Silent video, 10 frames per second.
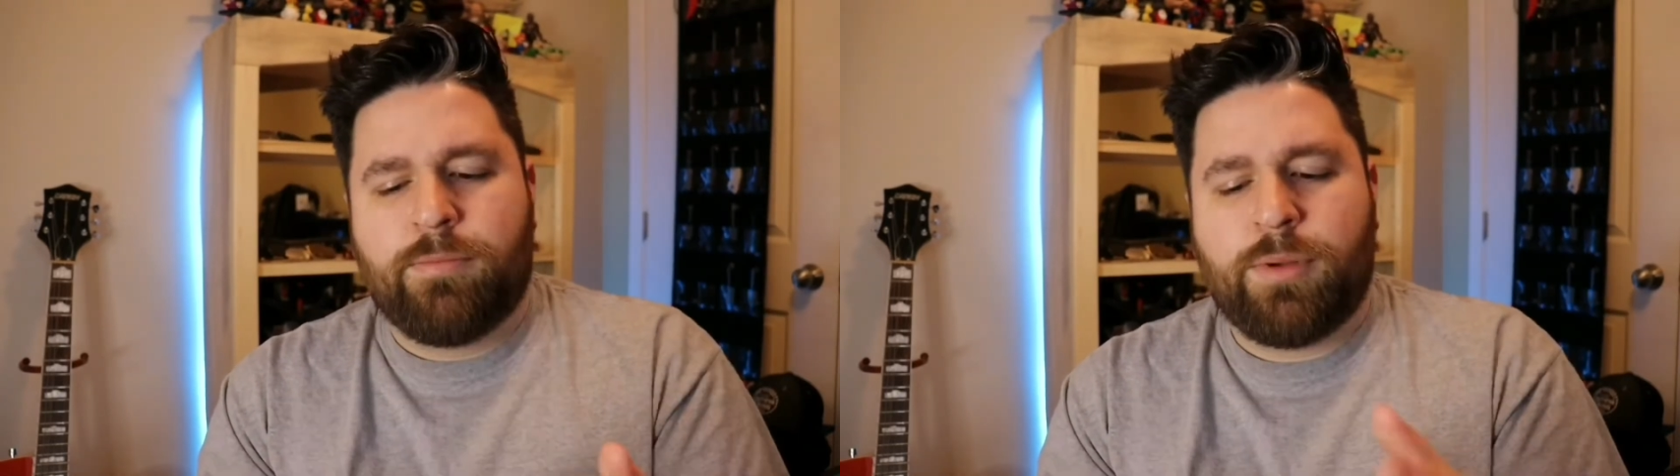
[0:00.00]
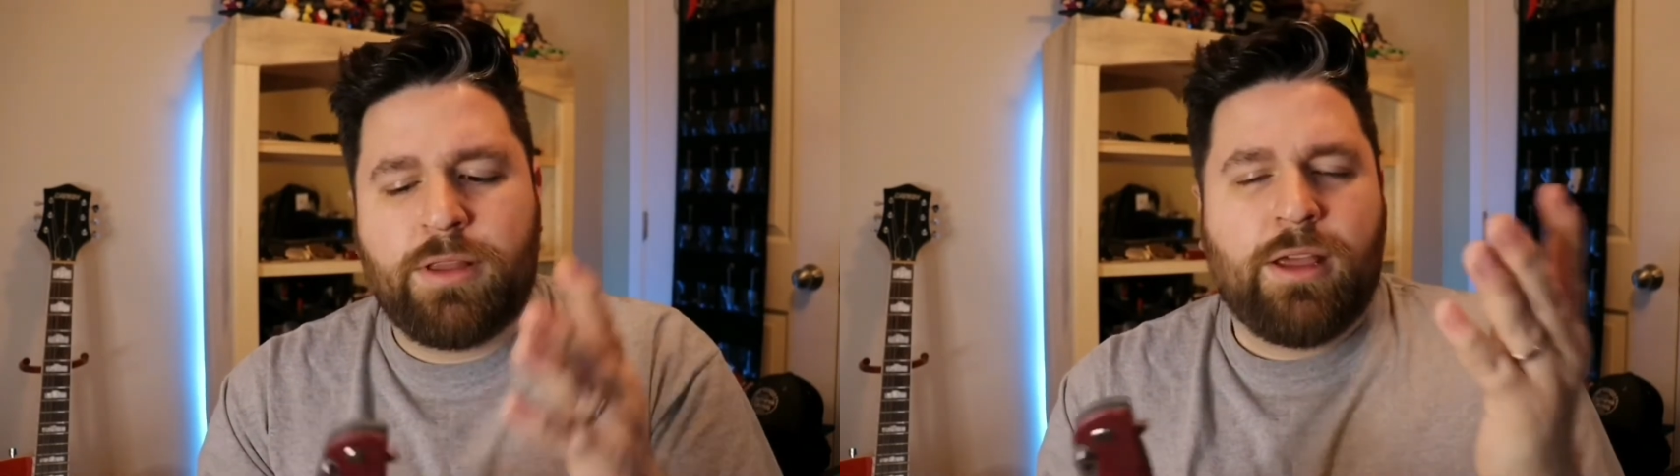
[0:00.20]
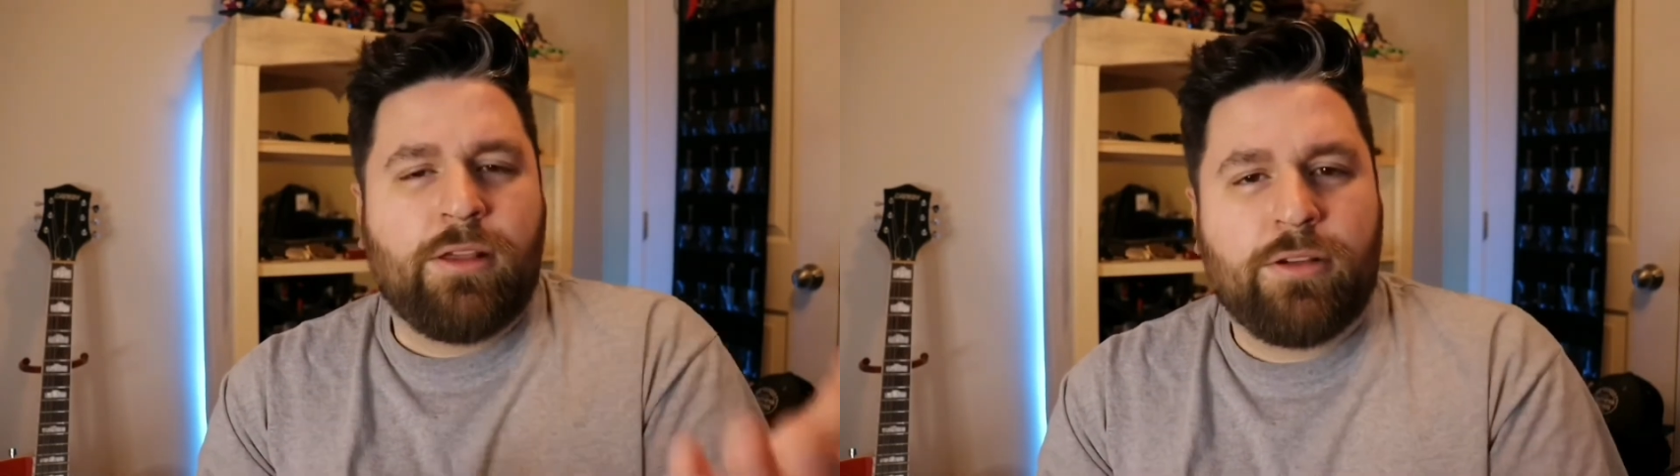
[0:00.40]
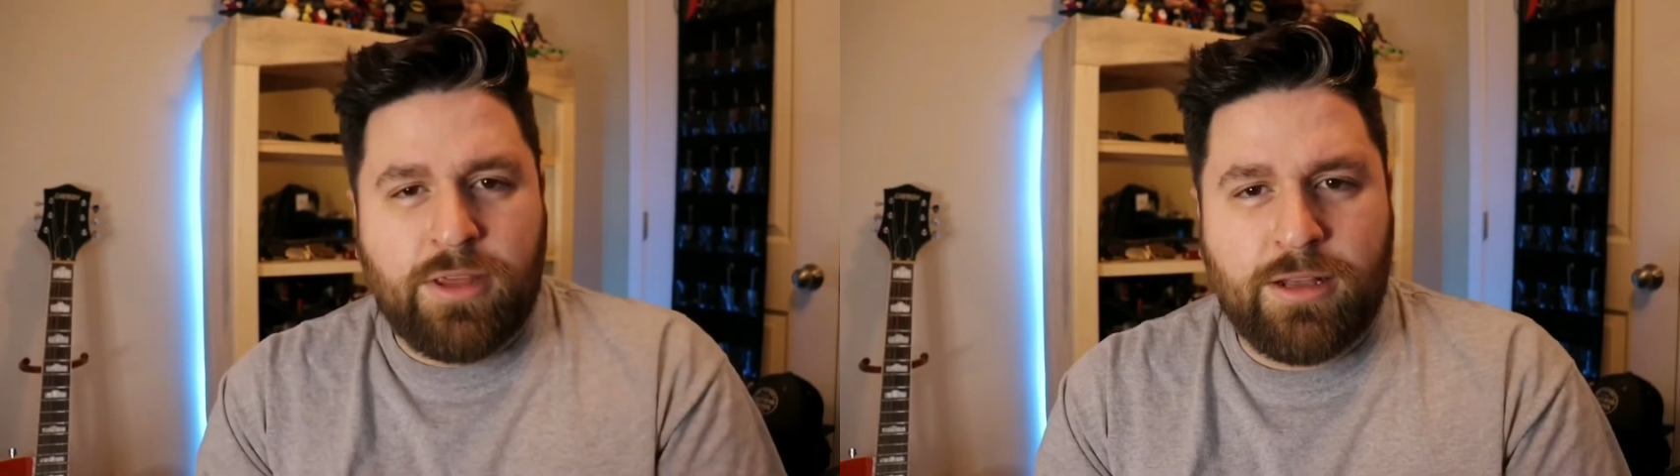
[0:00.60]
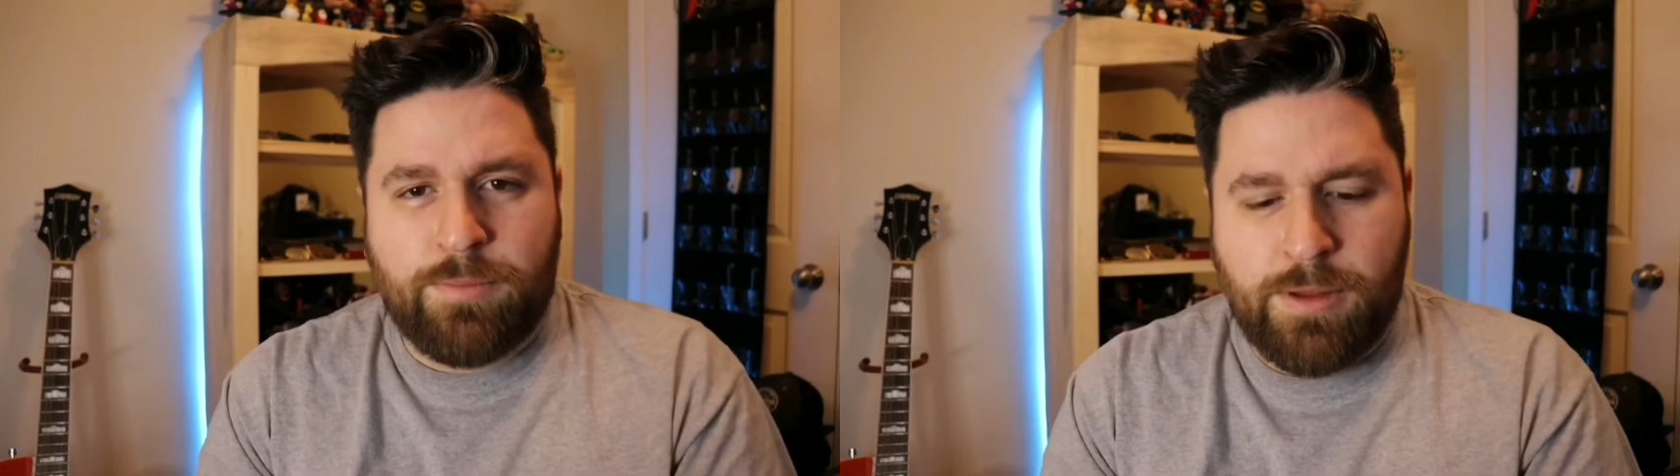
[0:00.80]
But the other
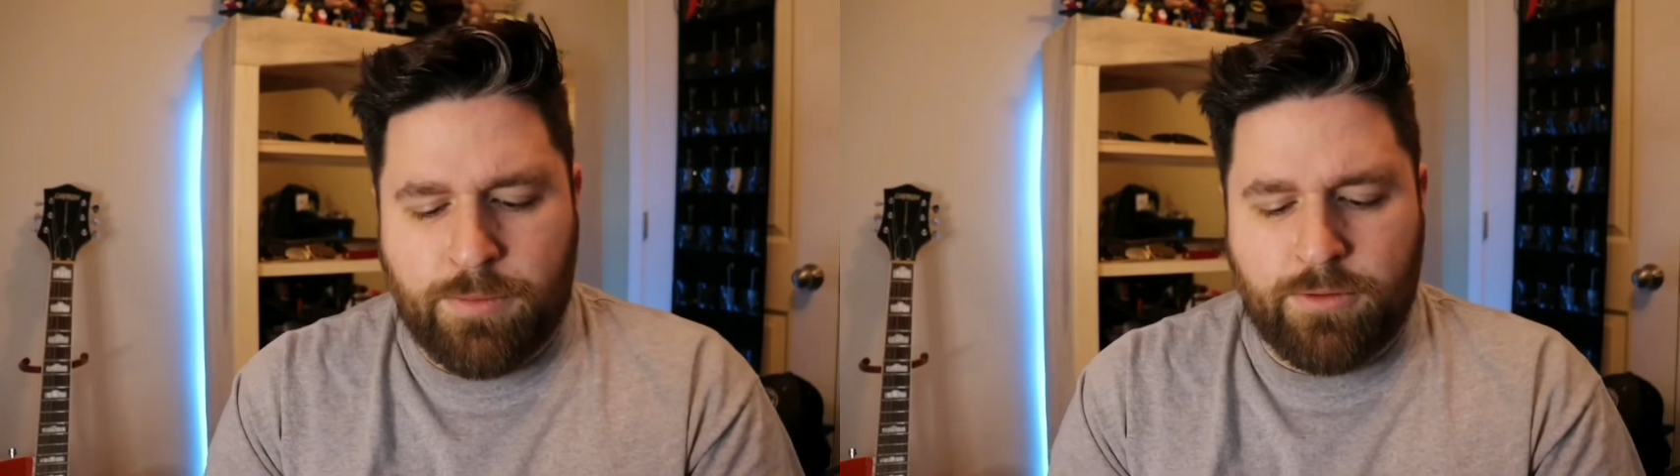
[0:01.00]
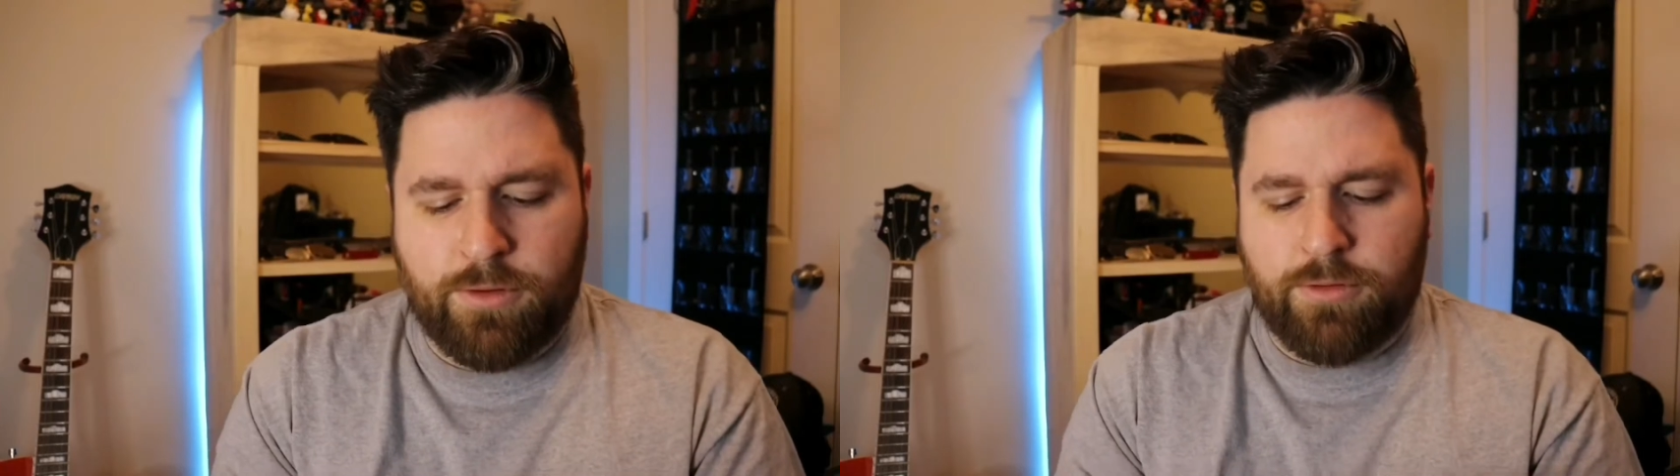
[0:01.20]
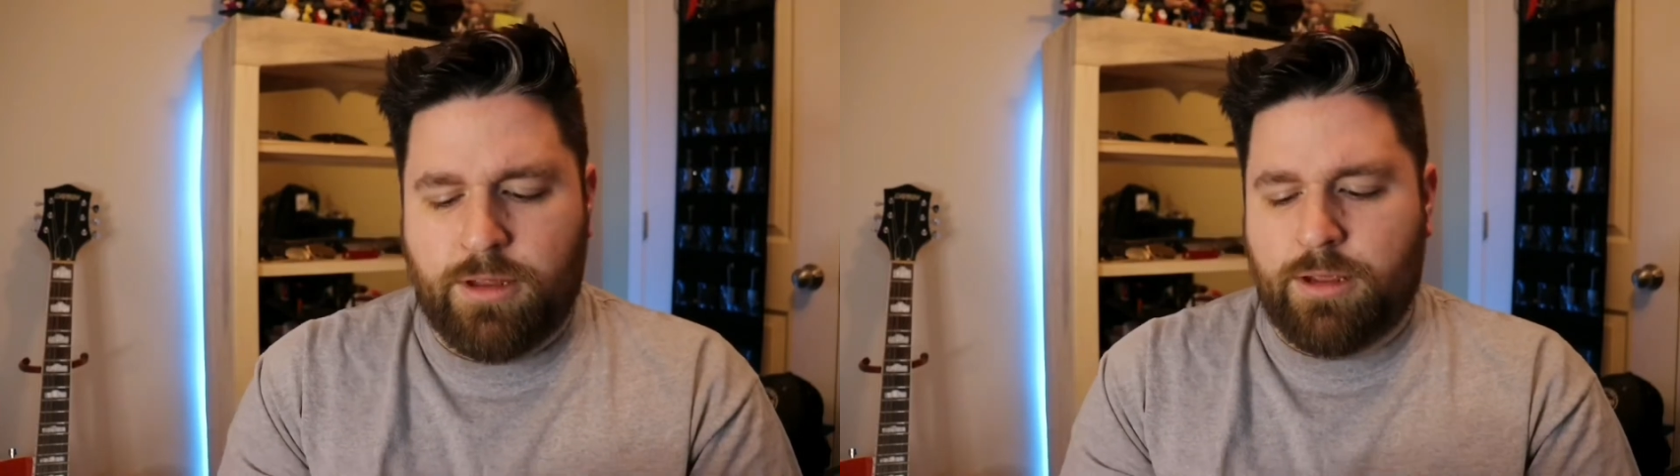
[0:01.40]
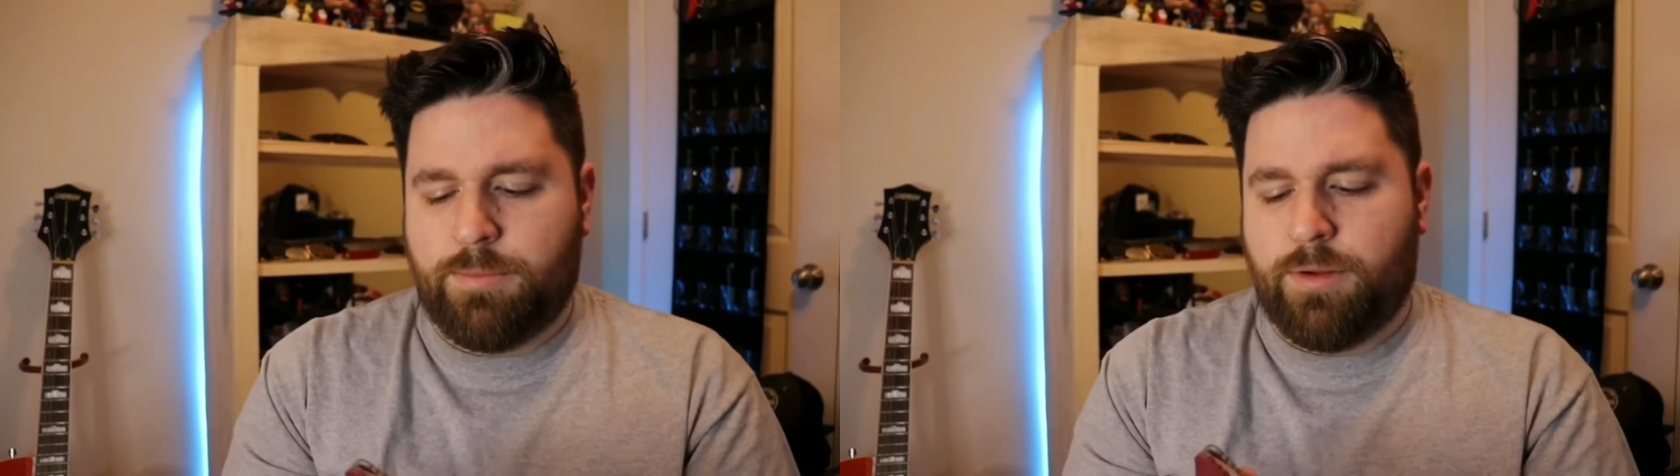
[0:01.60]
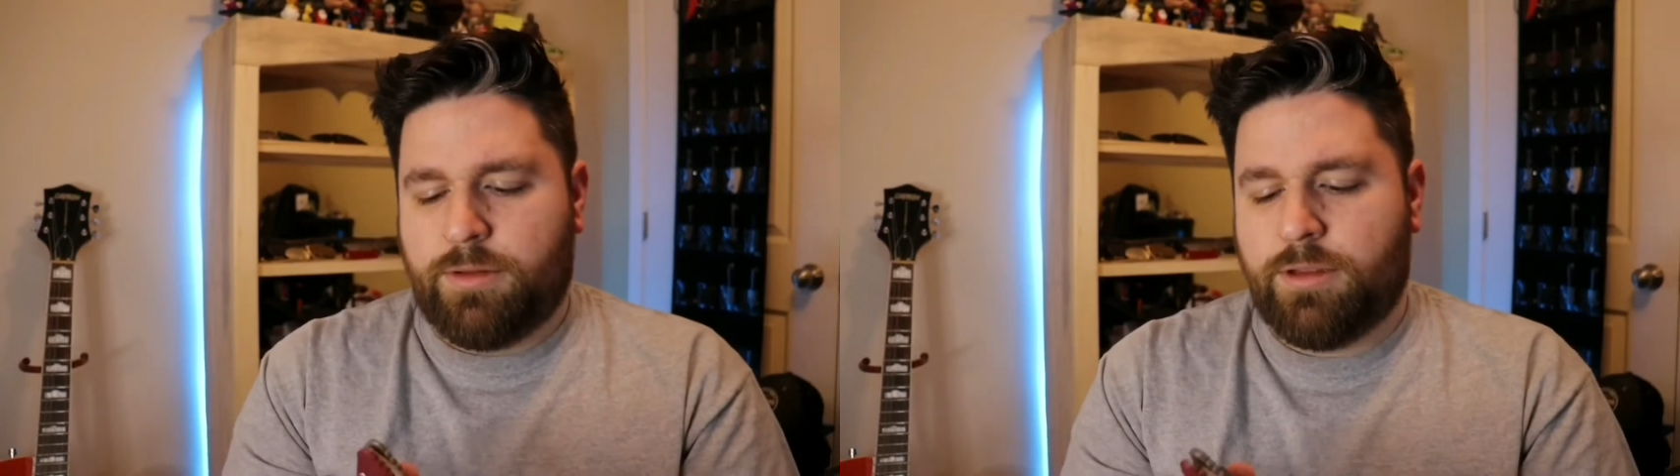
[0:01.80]
thing that people don't like
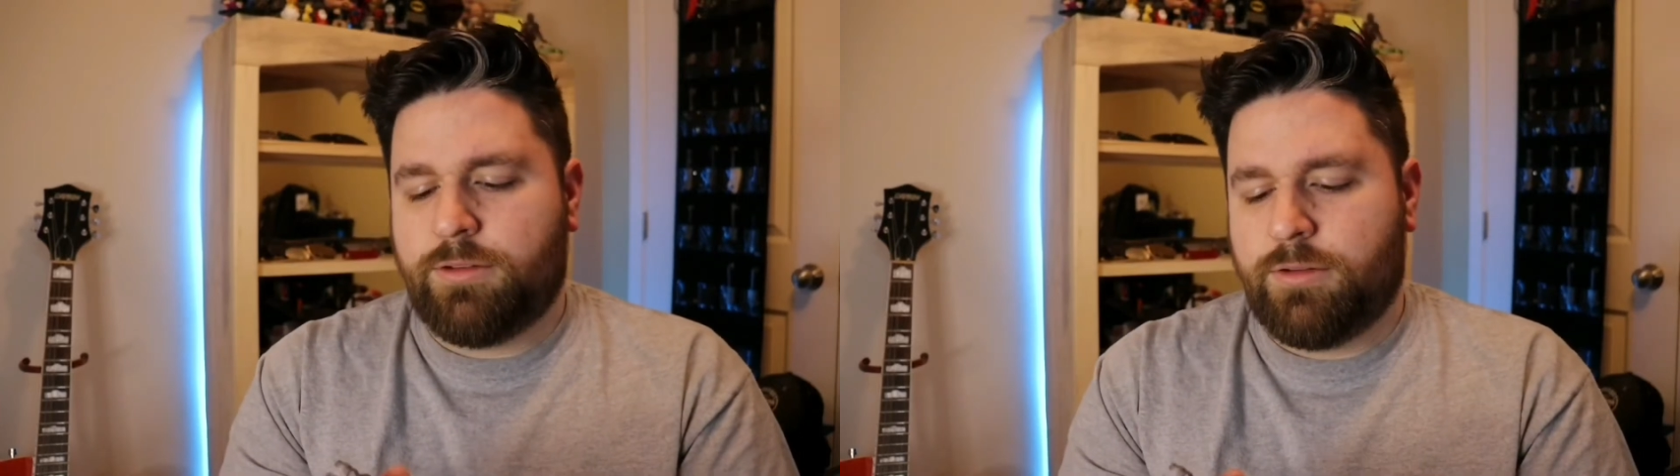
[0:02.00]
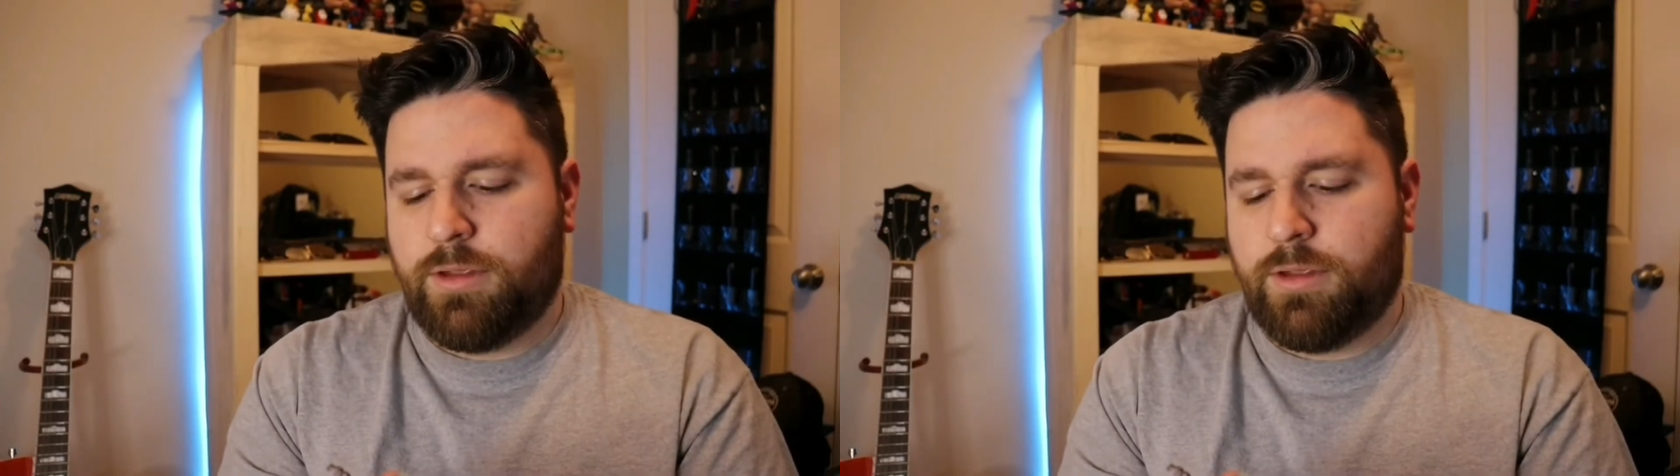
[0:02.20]
about this